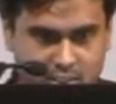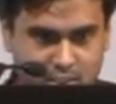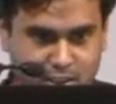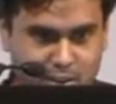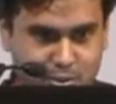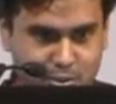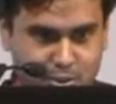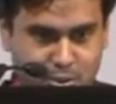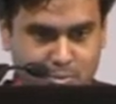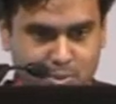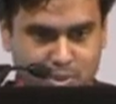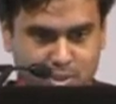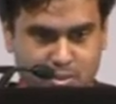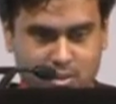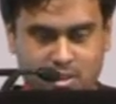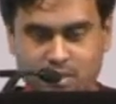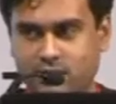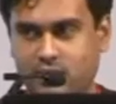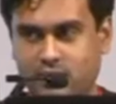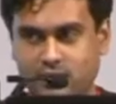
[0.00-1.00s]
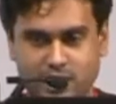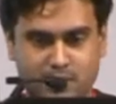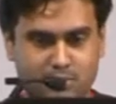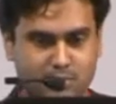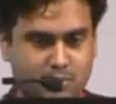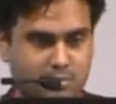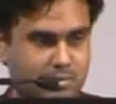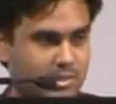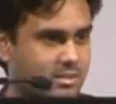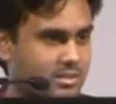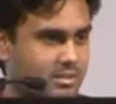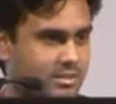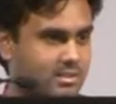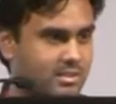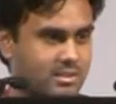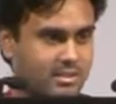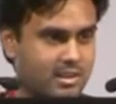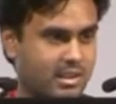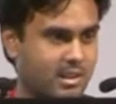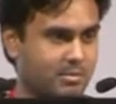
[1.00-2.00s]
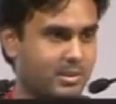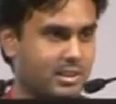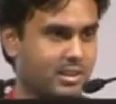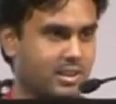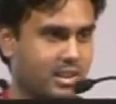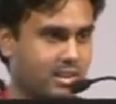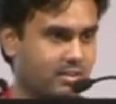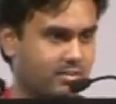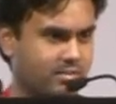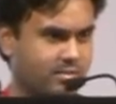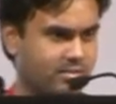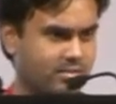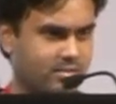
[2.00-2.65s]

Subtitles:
I was hoping to give you a demo, but apparently I've